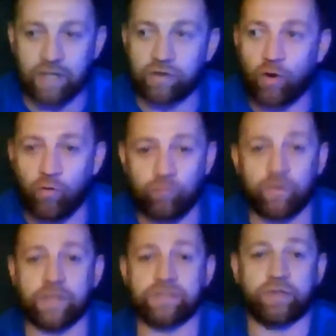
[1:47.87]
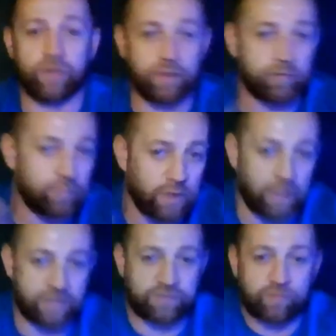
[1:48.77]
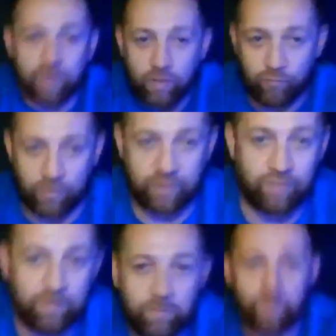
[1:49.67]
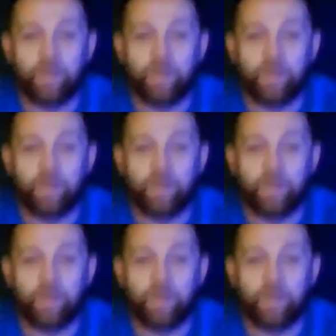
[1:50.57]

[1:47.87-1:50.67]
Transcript: And hopefully it's going to last forever.